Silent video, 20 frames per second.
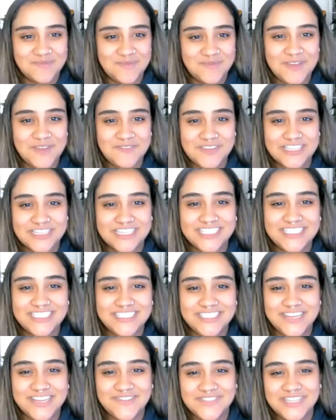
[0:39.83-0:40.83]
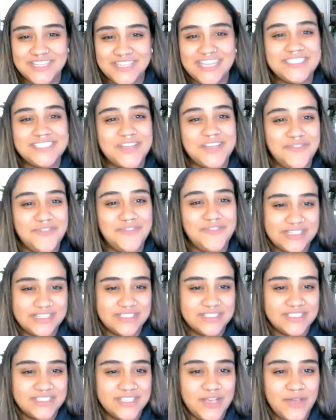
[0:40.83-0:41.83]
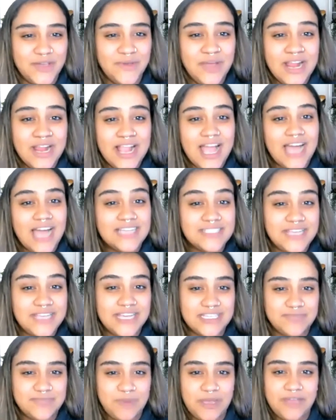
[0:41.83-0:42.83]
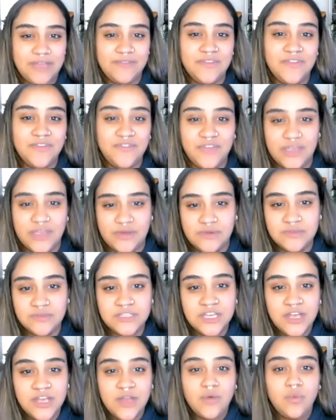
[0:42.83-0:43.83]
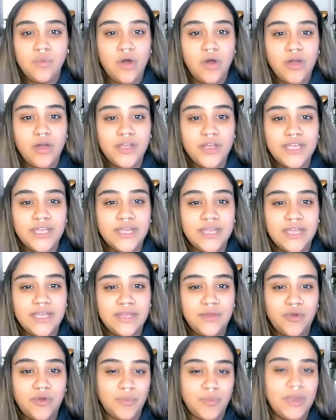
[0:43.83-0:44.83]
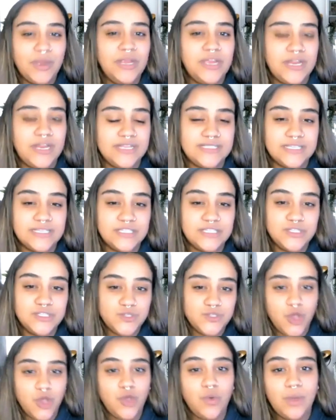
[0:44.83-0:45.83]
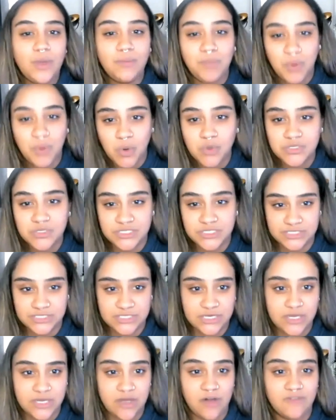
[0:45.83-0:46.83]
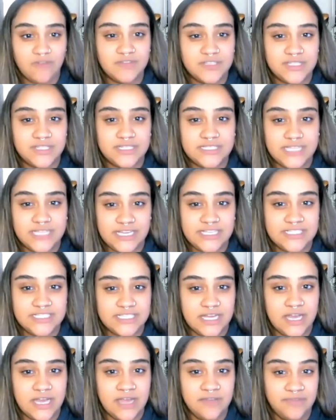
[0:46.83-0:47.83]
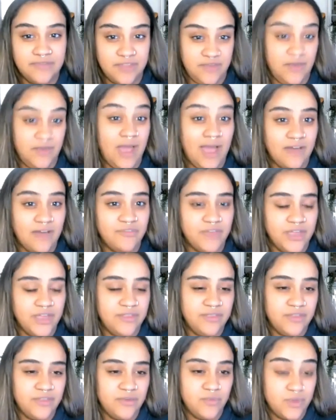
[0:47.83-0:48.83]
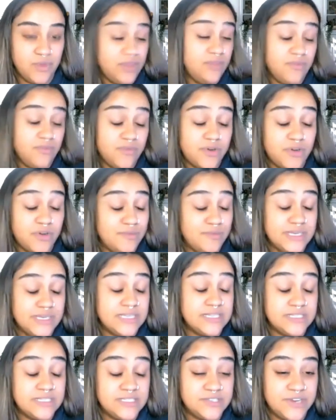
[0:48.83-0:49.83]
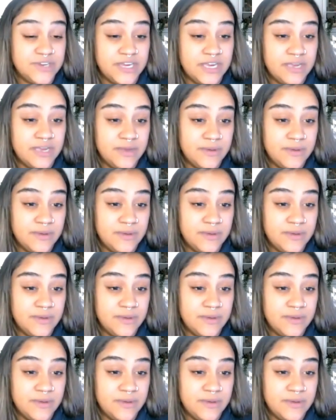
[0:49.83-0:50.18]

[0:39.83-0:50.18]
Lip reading: Perfect. Good stuff. So let's dive in. So, as an expert in this field, why, in your opinion, is it so important to look after the data that you have within the recruitment industry?